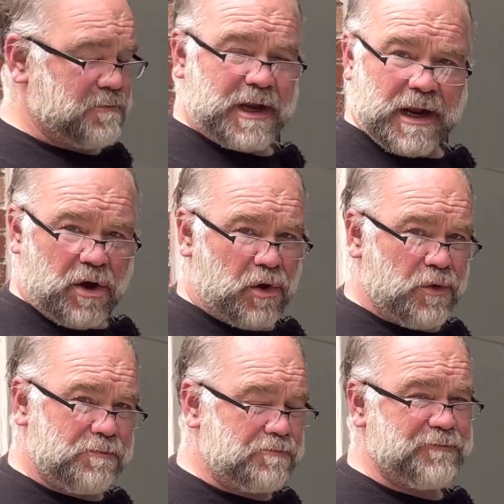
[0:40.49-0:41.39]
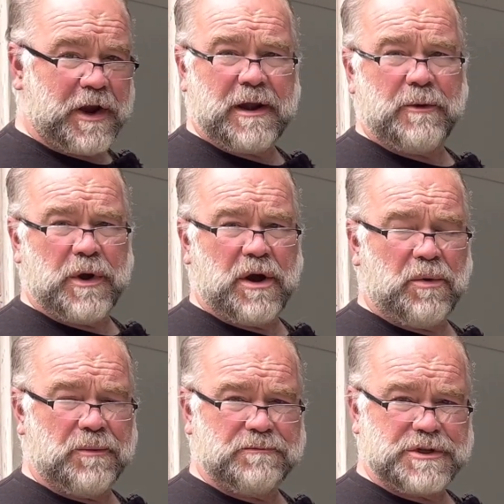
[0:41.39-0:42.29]
It all fairly
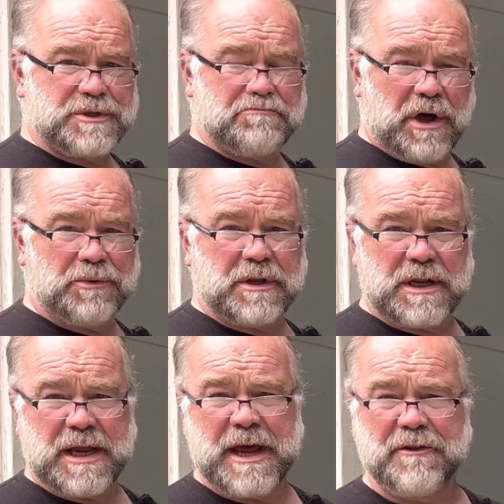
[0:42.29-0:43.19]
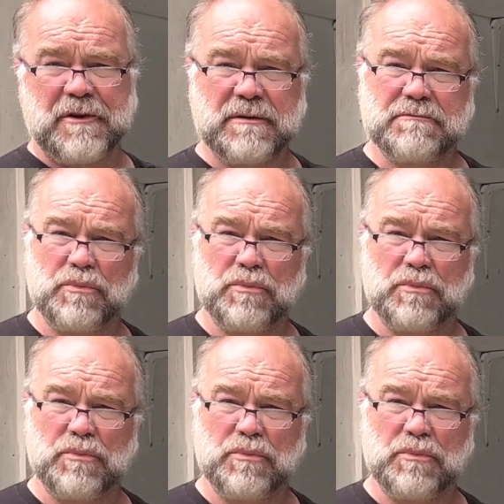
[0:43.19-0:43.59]
well just bolted together,